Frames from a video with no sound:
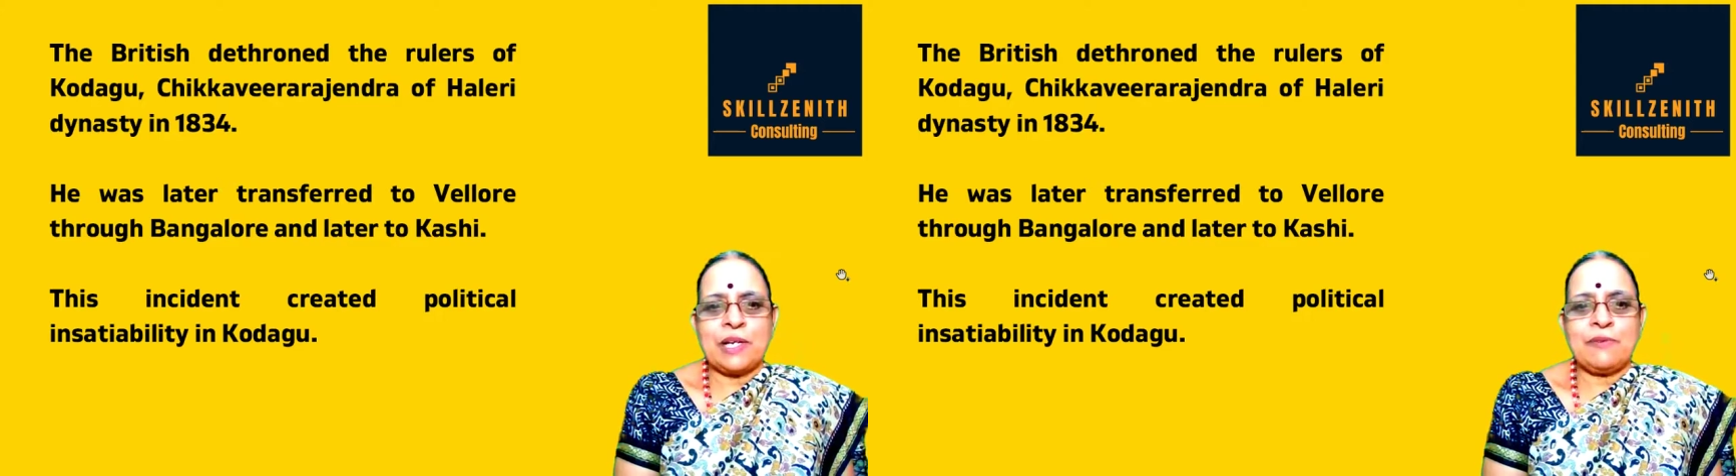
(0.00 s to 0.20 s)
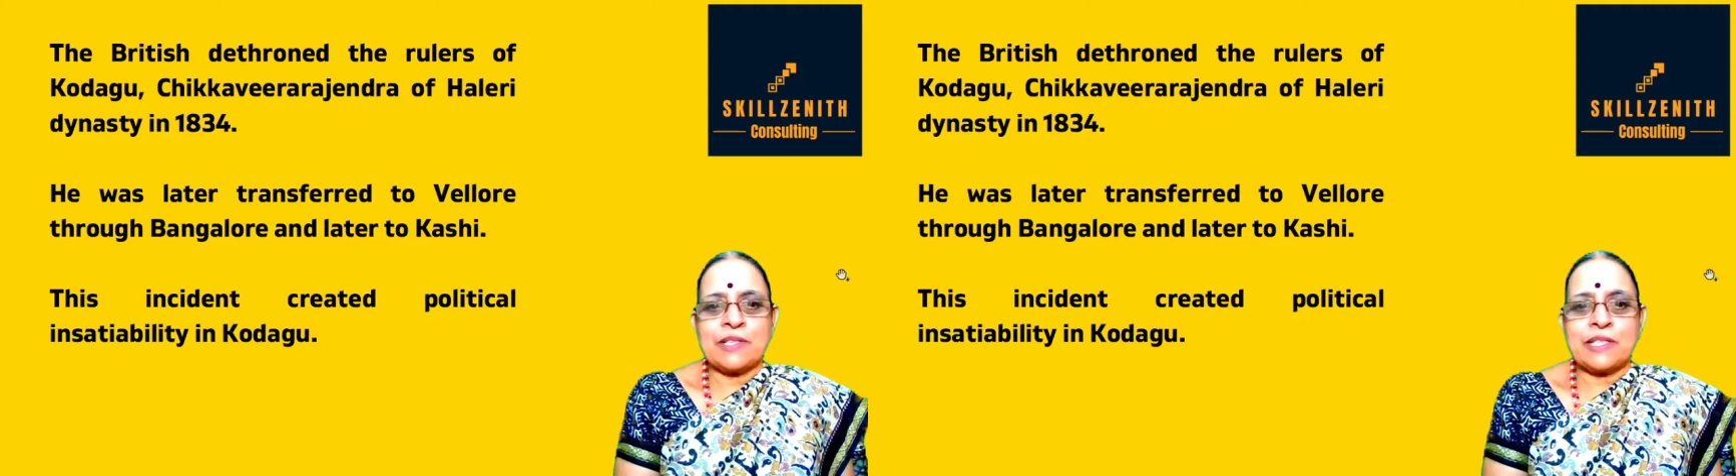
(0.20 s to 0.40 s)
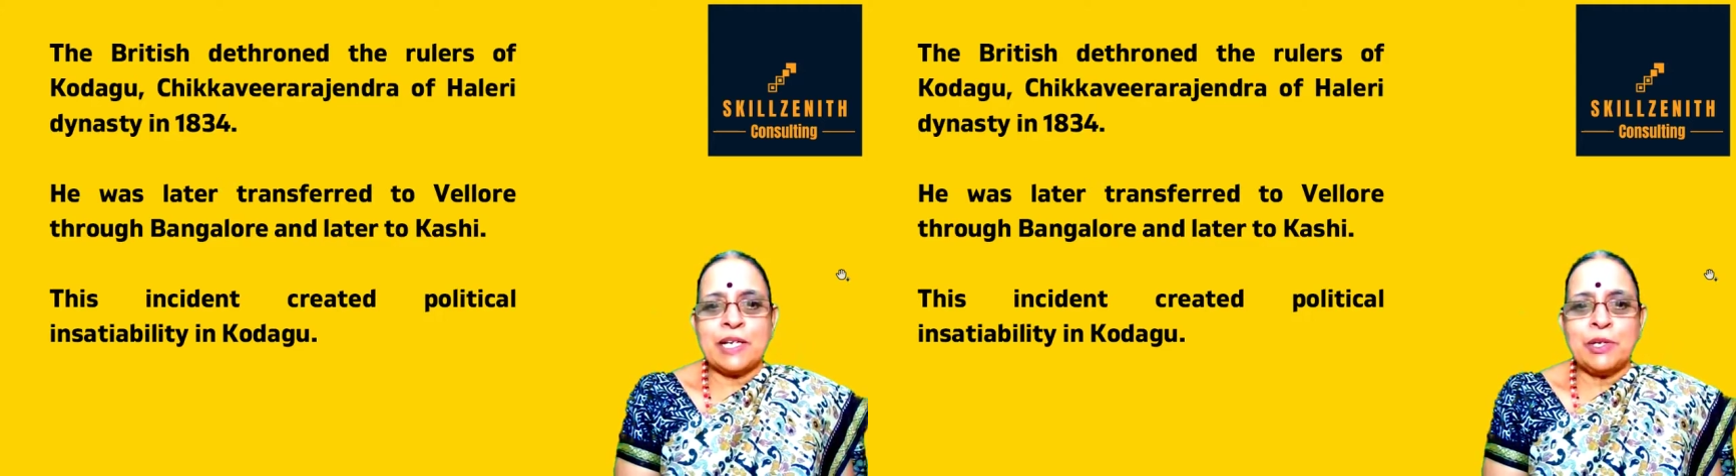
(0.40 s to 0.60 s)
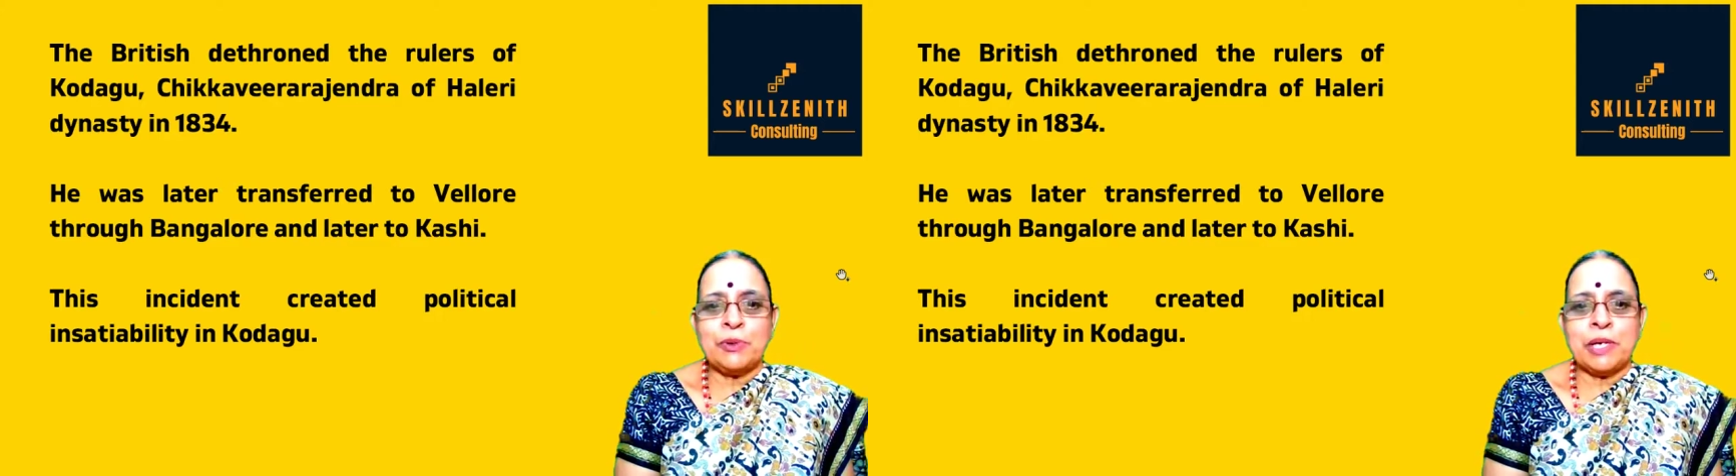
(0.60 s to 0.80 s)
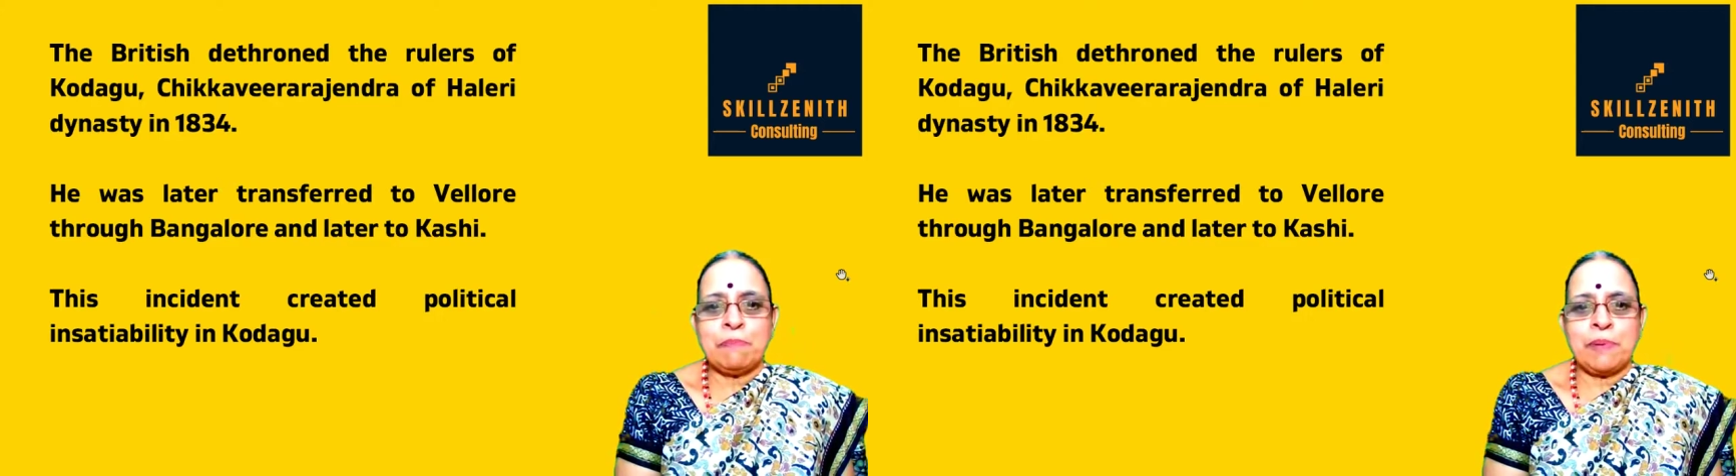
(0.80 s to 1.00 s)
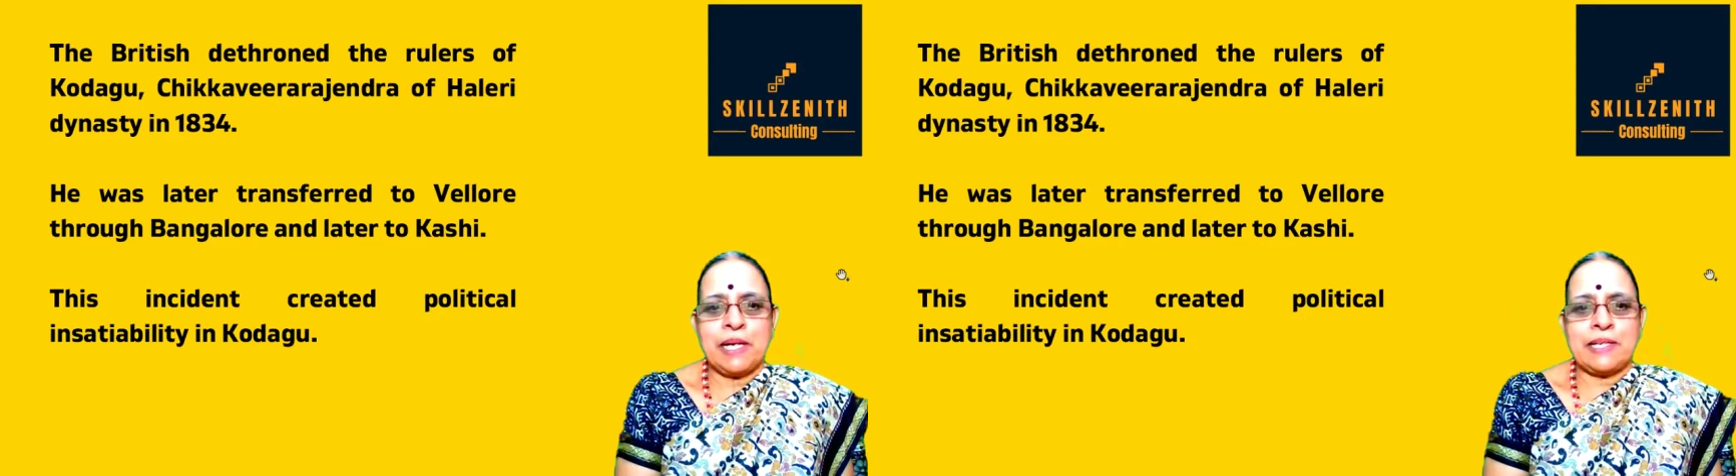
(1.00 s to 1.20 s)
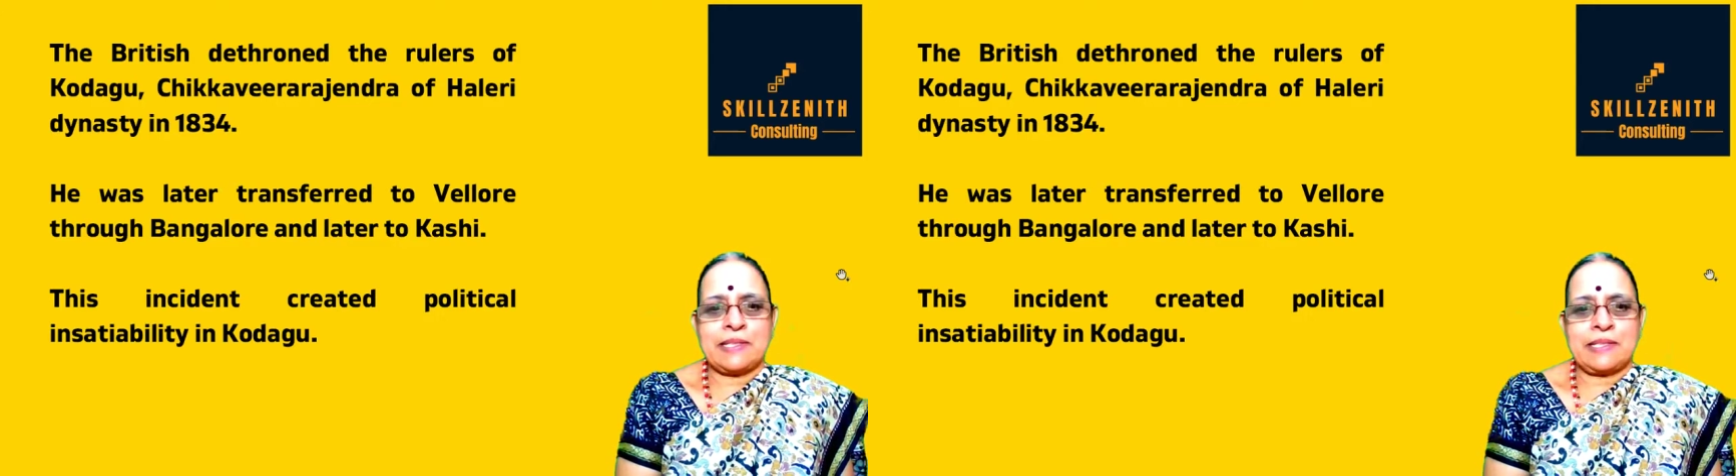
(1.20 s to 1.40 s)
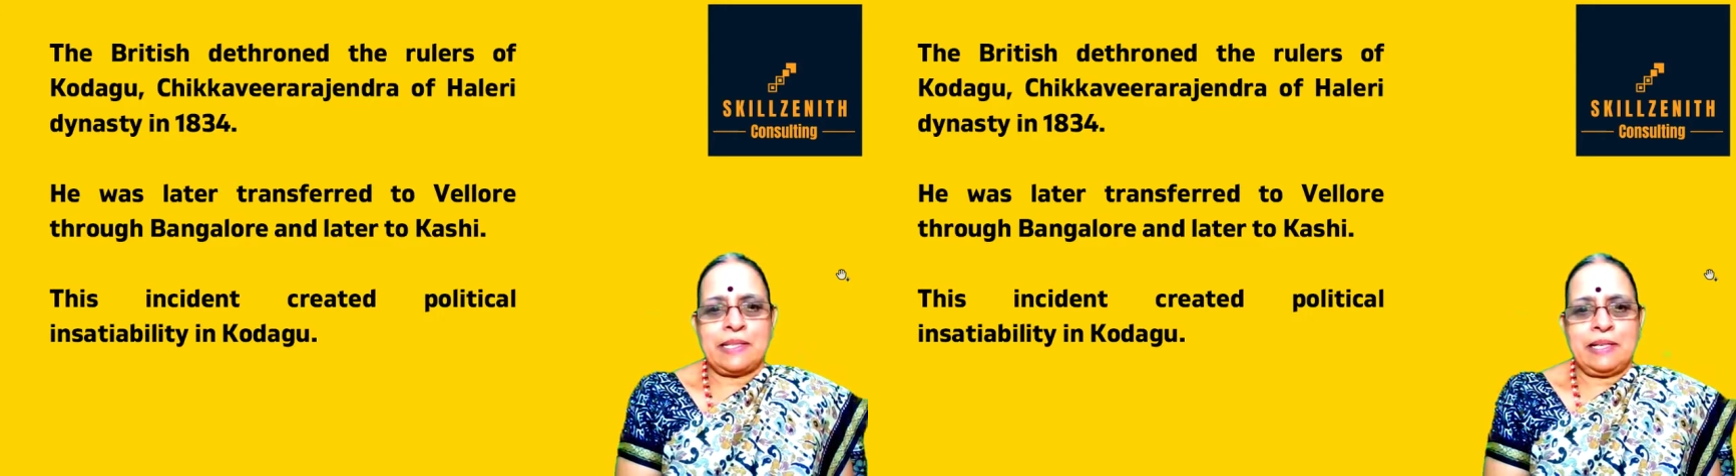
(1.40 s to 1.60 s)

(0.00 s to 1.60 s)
He was sent to a place